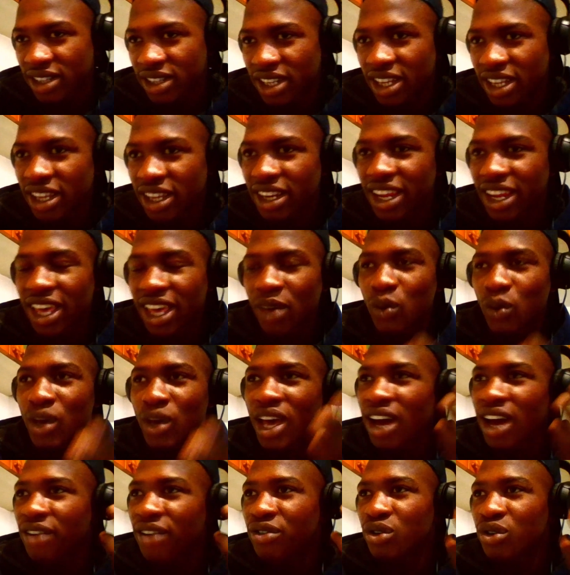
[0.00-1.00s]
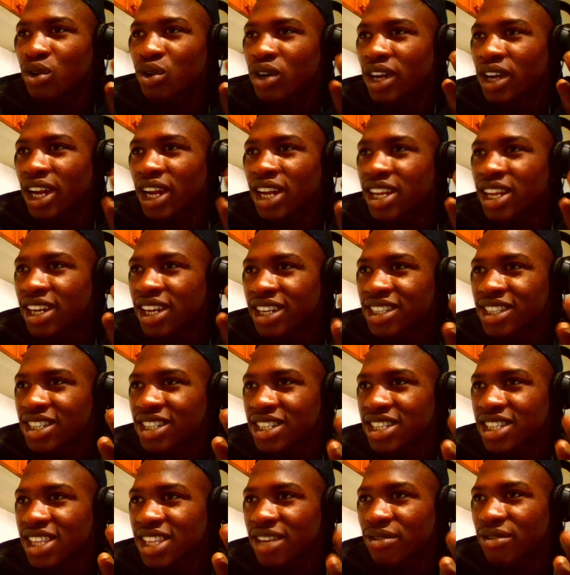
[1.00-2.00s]
like, we have Ukraine
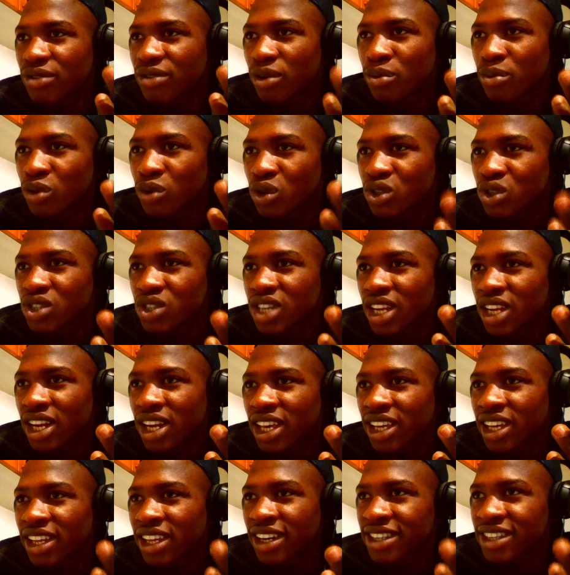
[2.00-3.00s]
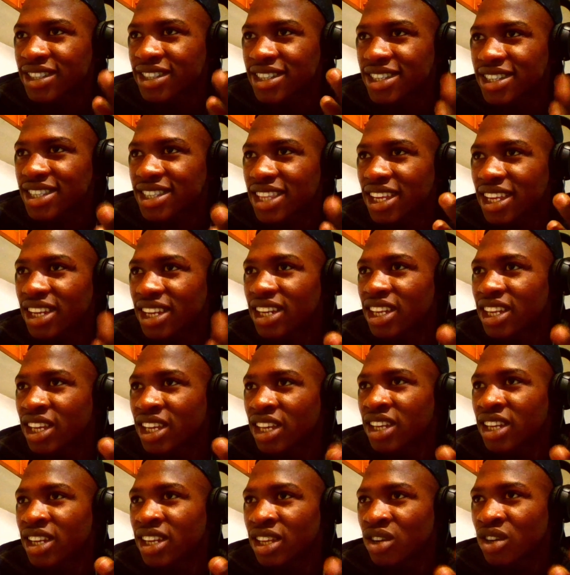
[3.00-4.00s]
resisting from Russia, like, resisting
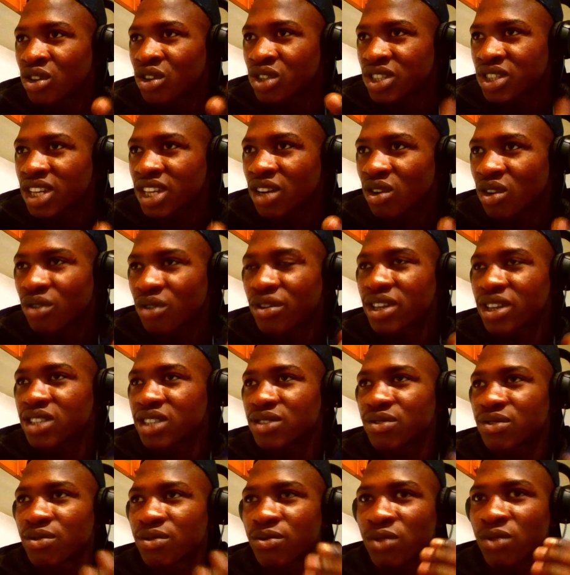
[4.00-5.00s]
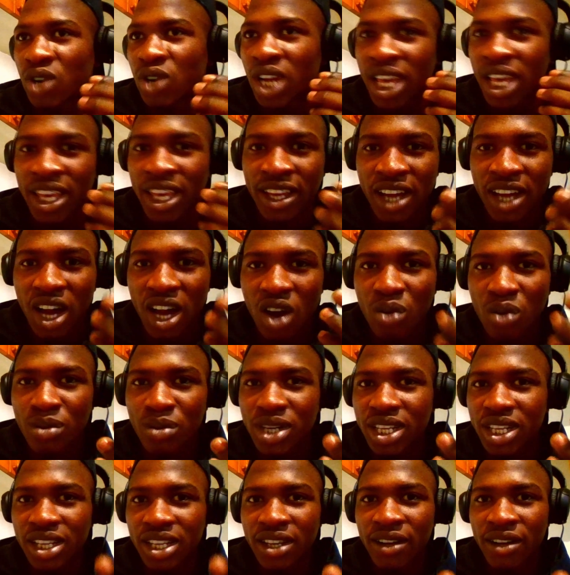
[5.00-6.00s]
the Russian offense for, like, how
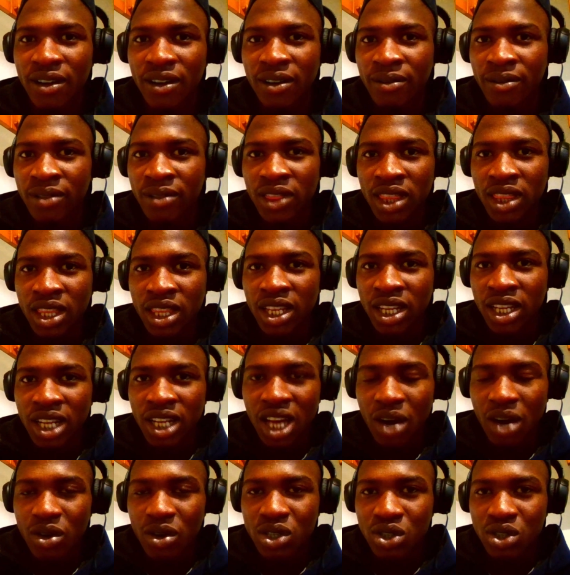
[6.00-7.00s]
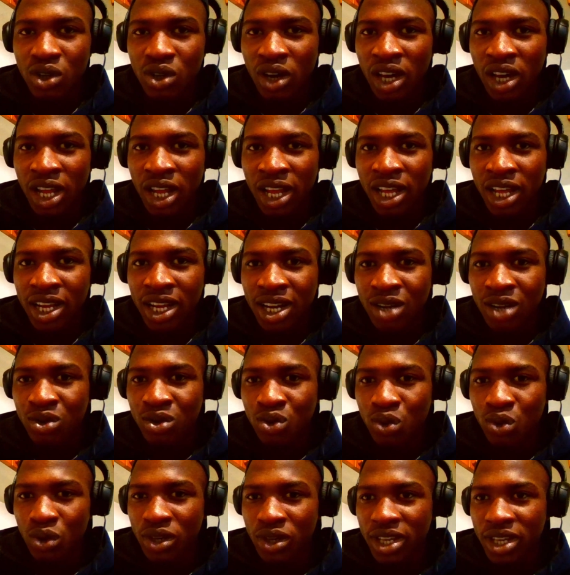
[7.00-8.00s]
many? Now it's around 2
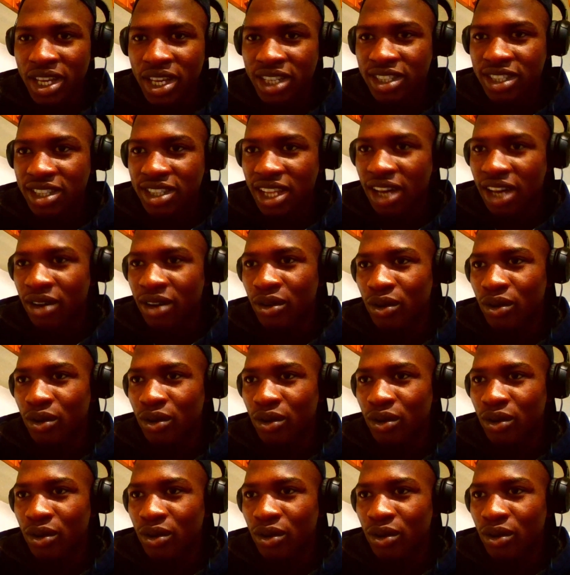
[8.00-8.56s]
years now.